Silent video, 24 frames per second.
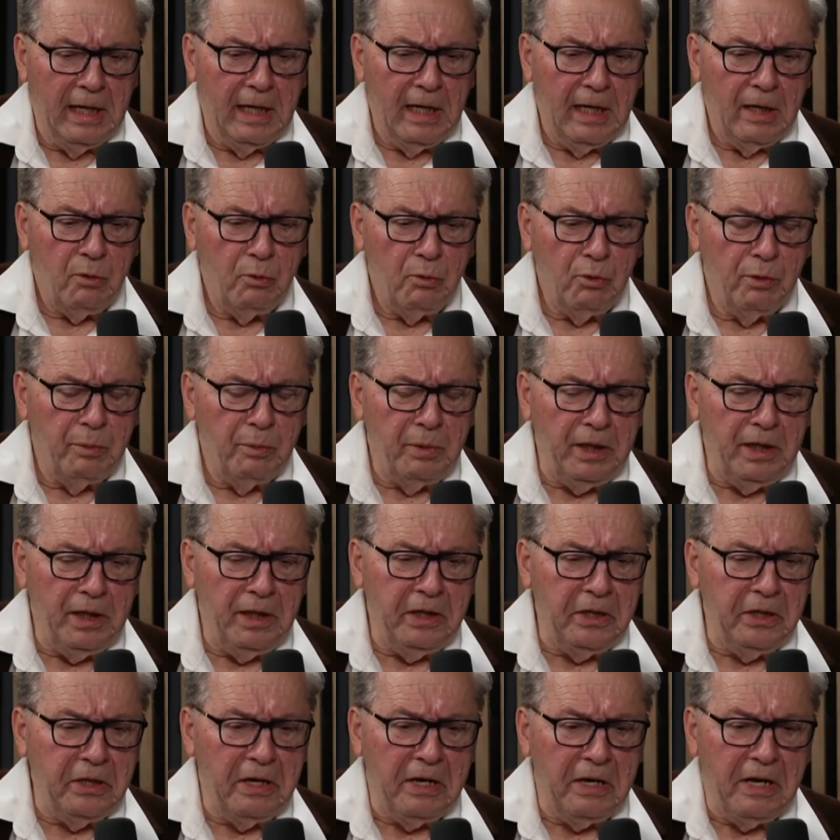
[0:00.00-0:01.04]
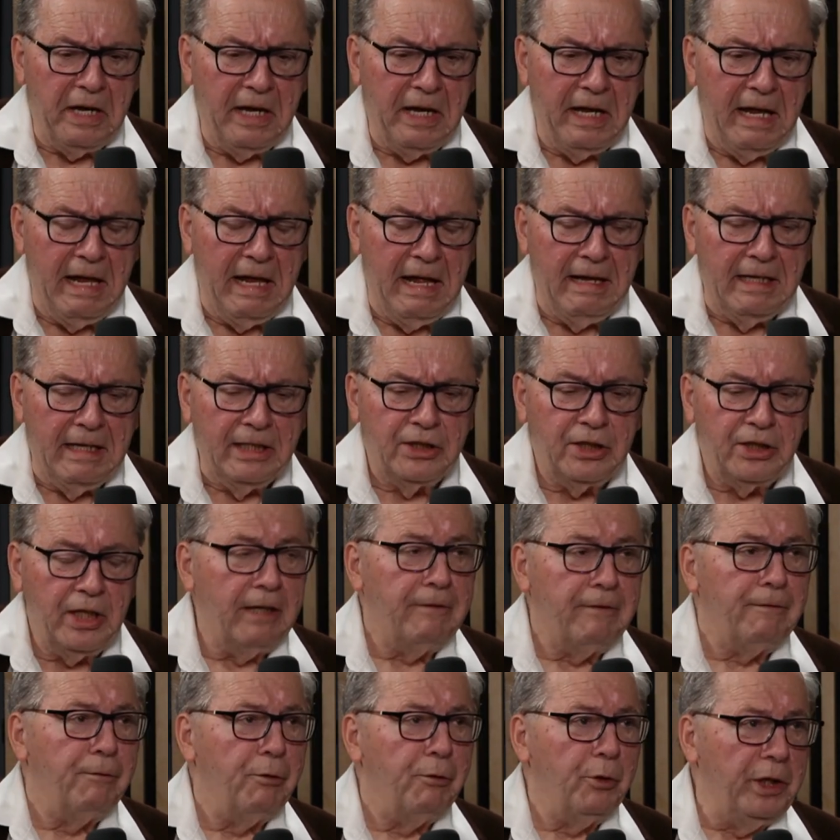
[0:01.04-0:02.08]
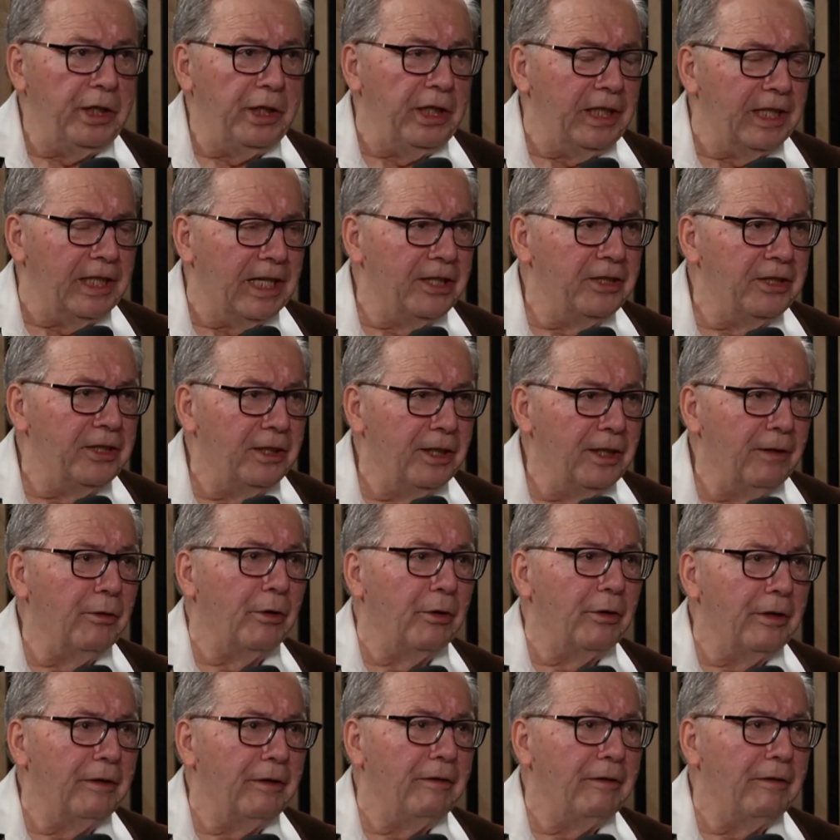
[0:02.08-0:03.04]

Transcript: will be set free and delivered